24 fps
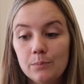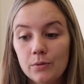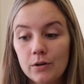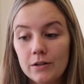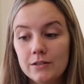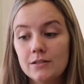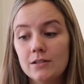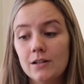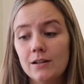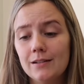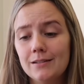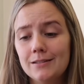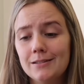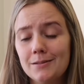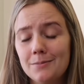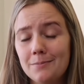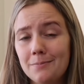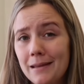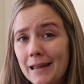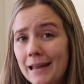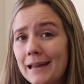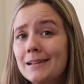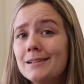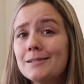
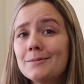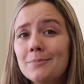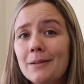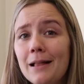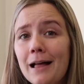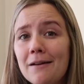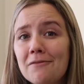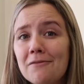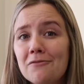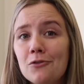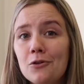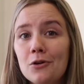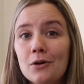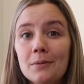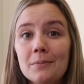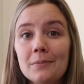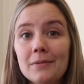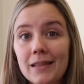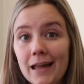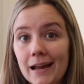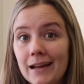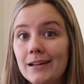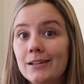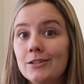print-on-demand platform
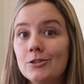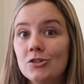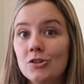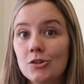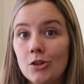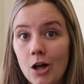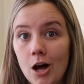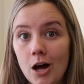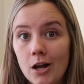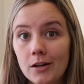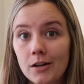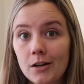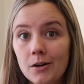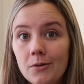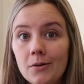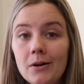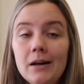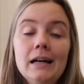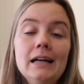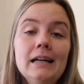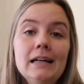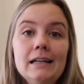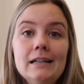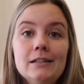like Gelato
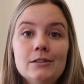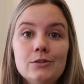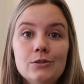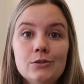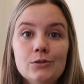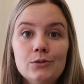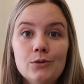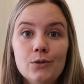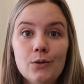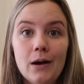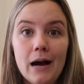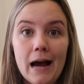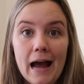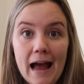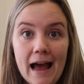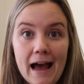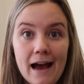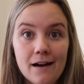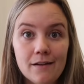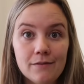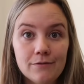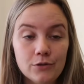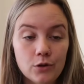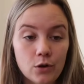to
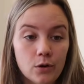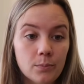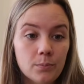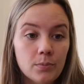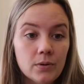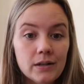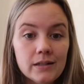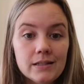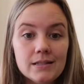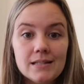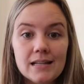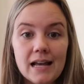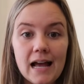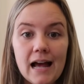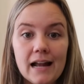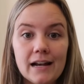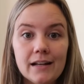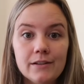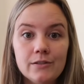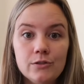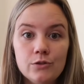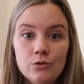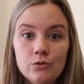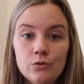have your prints
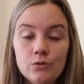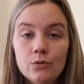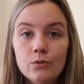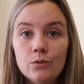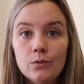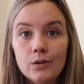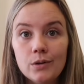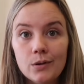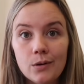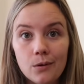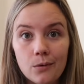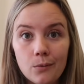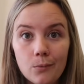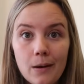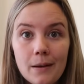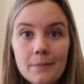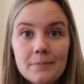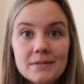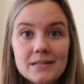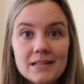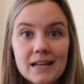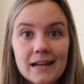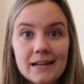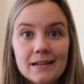added to your
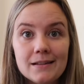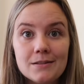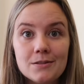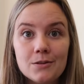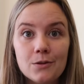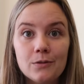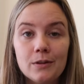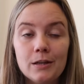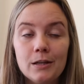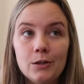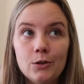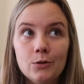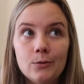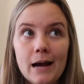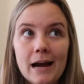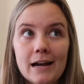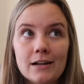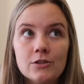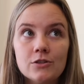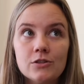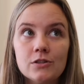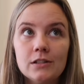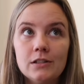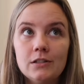website so that you
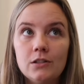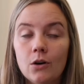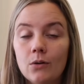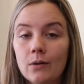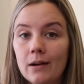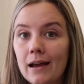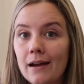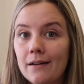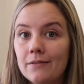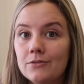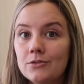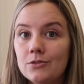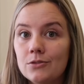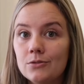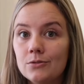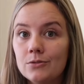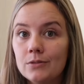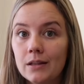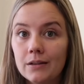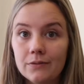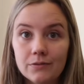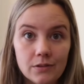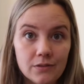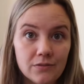actually don't have to
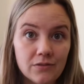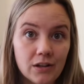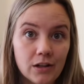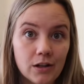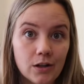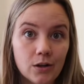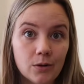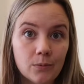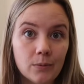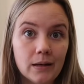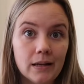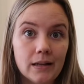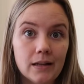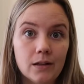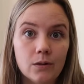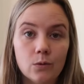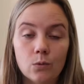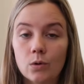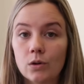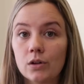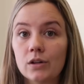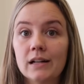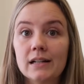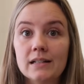lift a finger when an
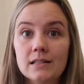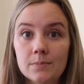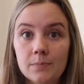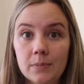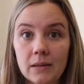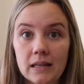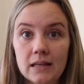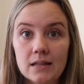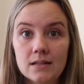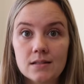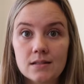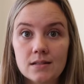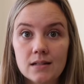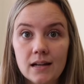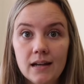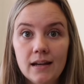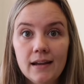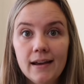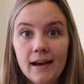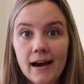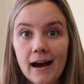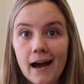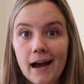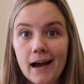order gets placed.
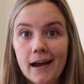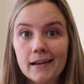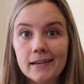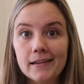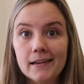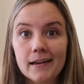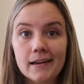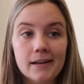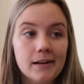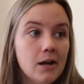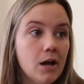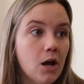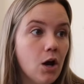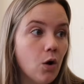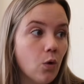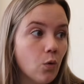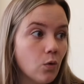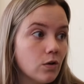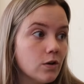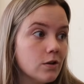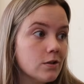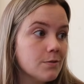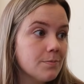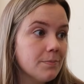I get
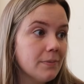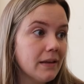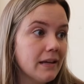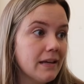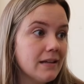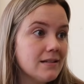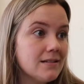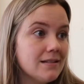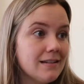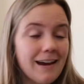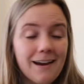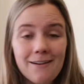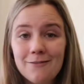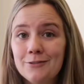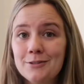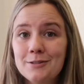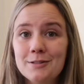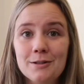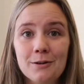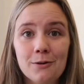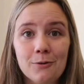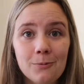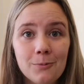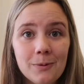orders placed every
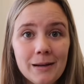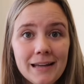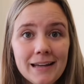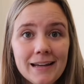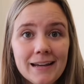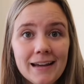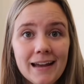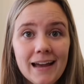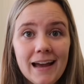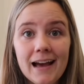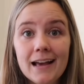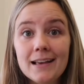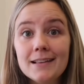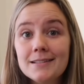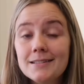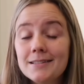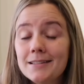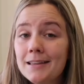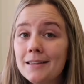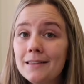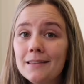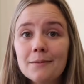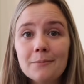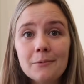single week. I
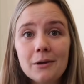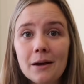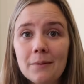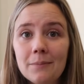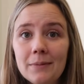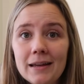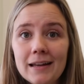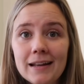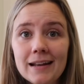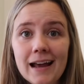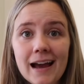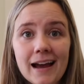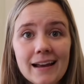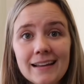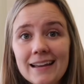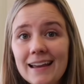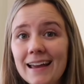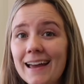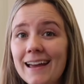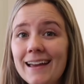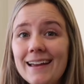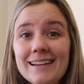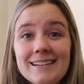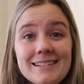see them come in, I
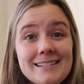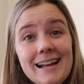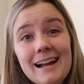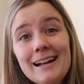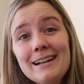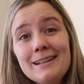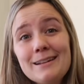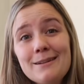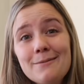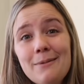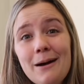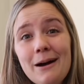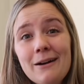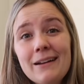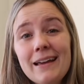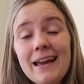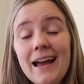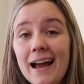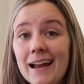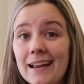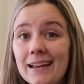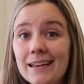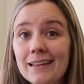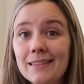get excited about it,
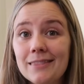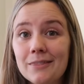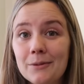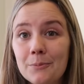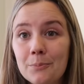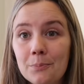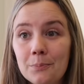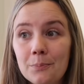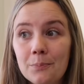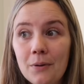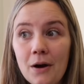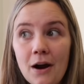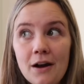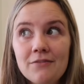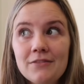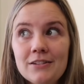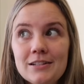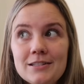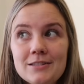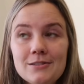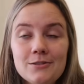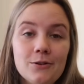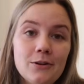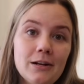I get the
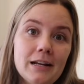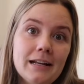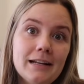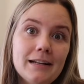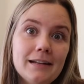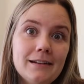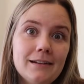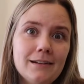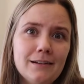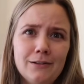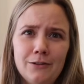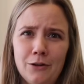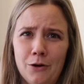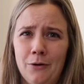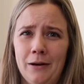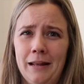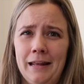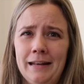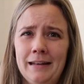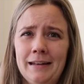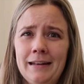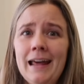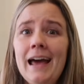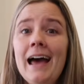profits donated,
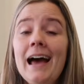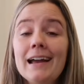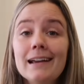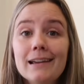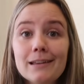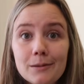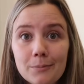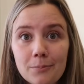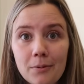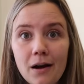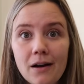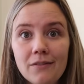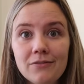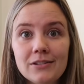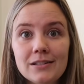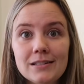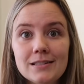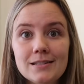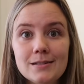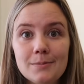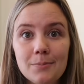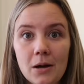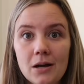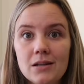I get the
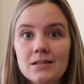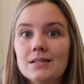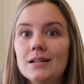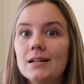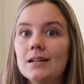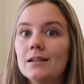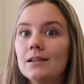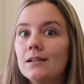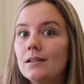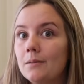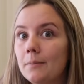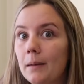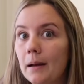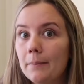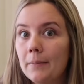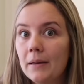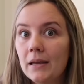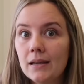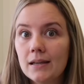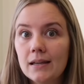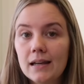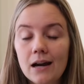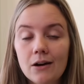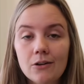profits deposited into my
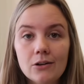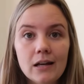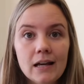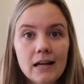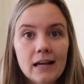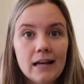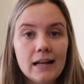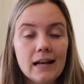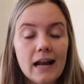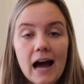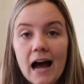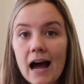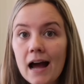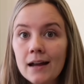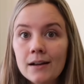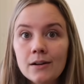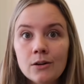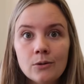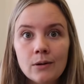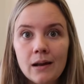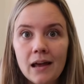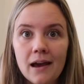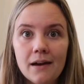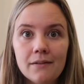bank account, and I
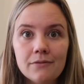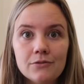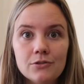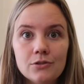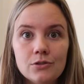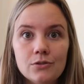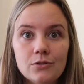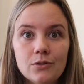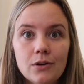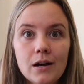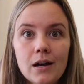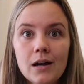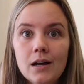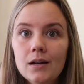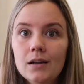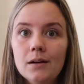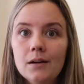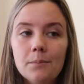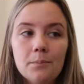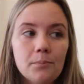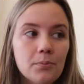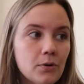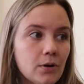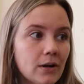don't have to
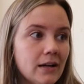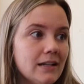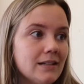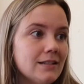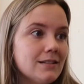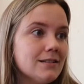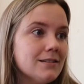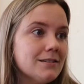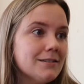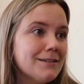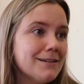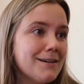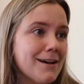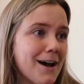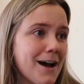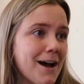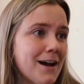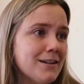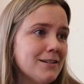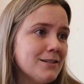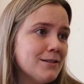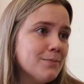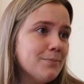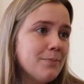print,
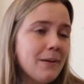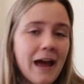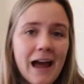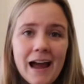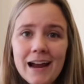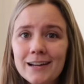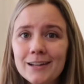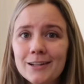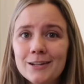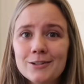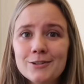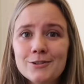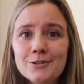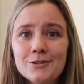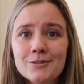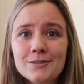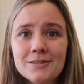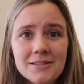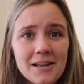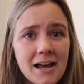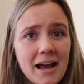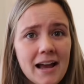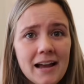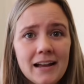cut, package,
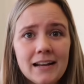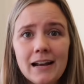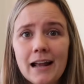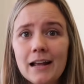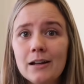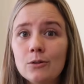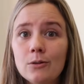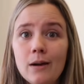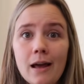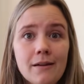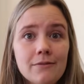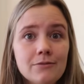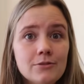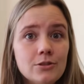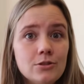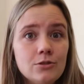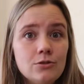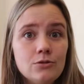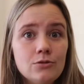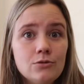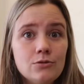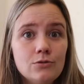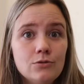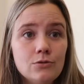sign. I don't have
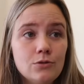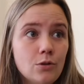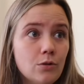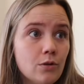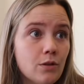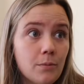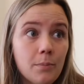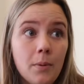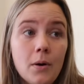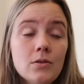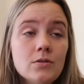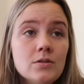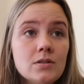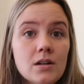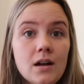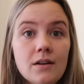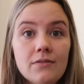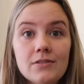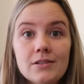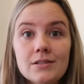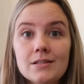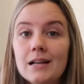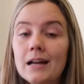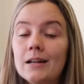to go to the post
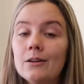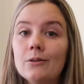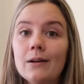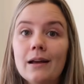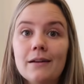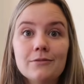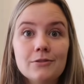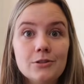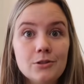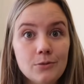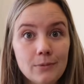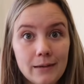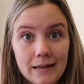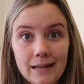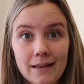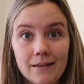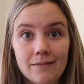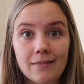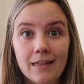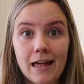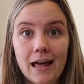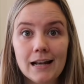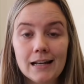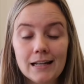office. I don't have to do any
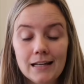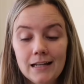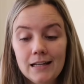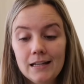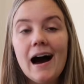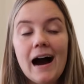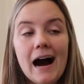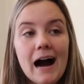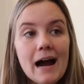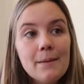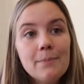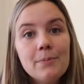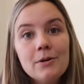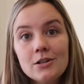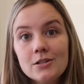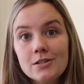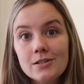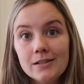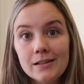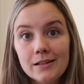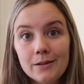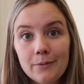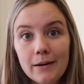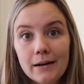of that. I
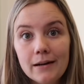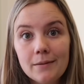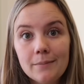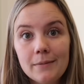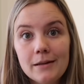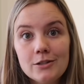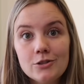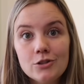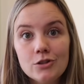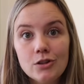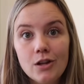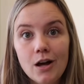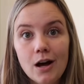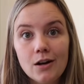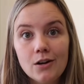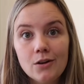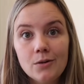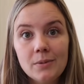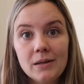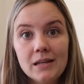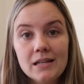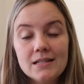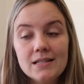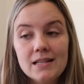personally recommend Gelato
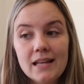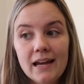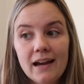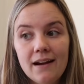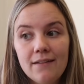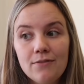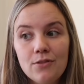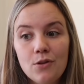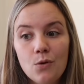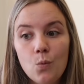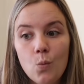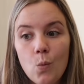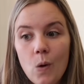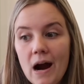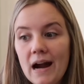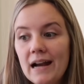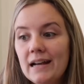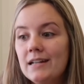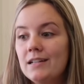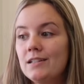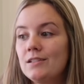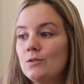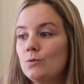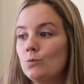because they have the
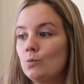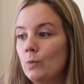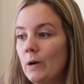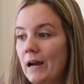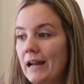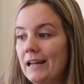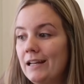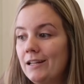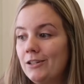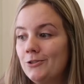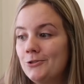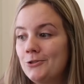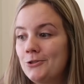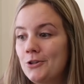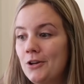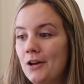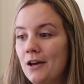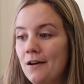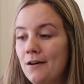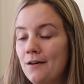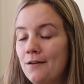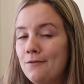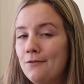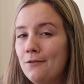widest range
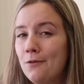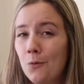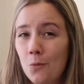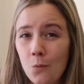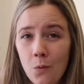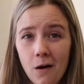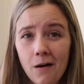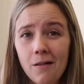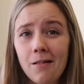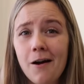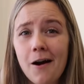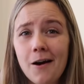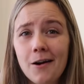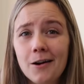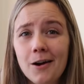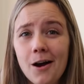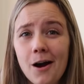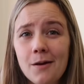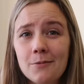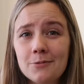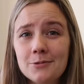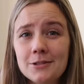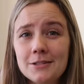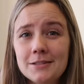of wall art
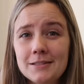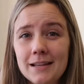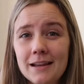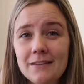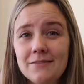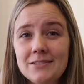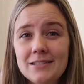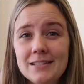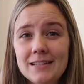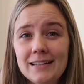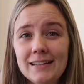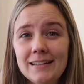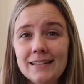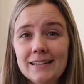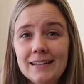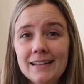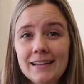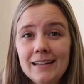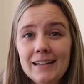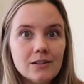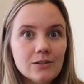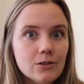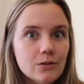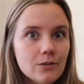options I've seen,
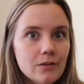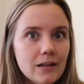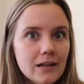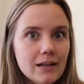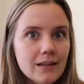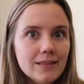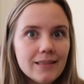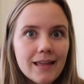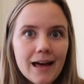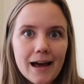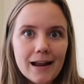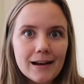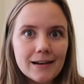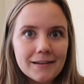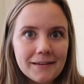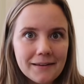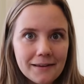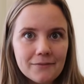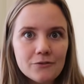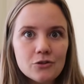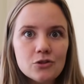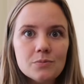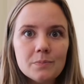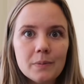including that
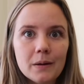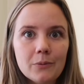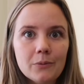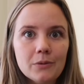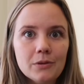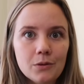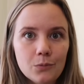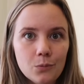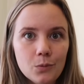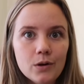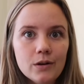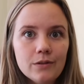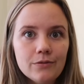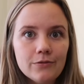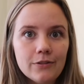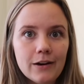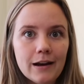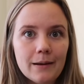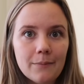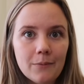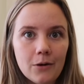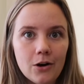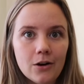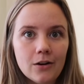canvas print with the wood
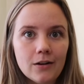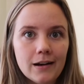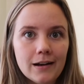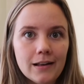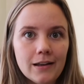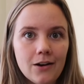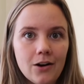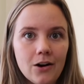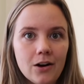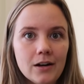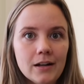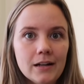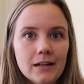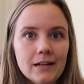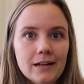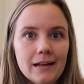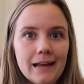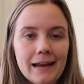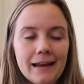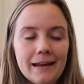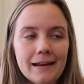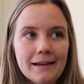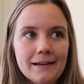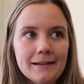frame already on it,
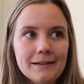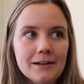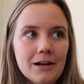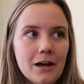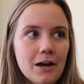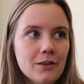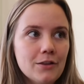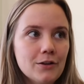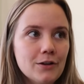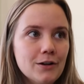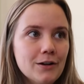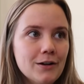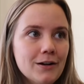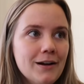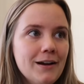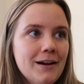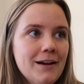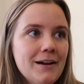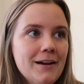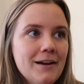and other